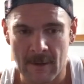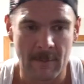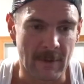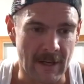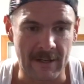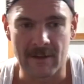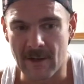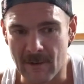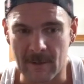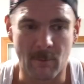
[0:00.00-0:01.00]
but I
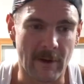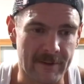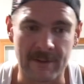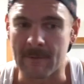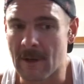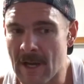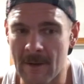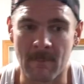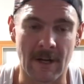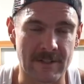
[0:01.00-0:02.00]
know it wasn't
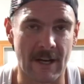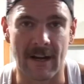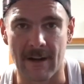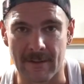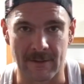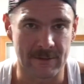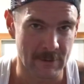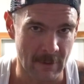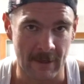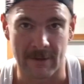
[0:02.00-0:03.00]
much higher than
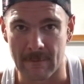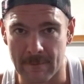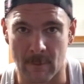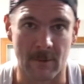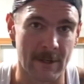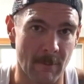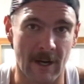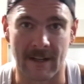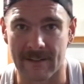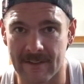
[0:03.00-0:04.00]
240
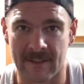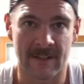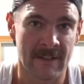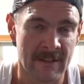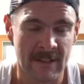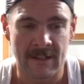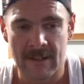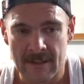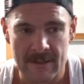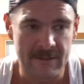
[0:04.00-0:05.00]
watts.
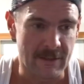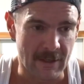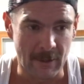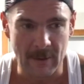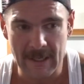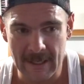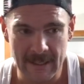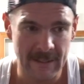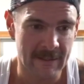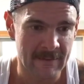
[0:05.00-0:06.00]
So
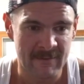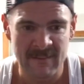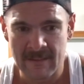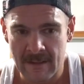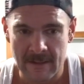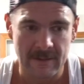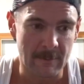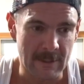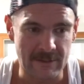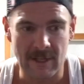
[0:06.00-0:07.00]
to
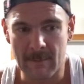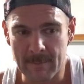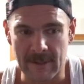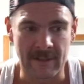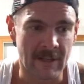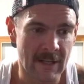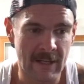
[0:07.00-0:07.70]
be jumping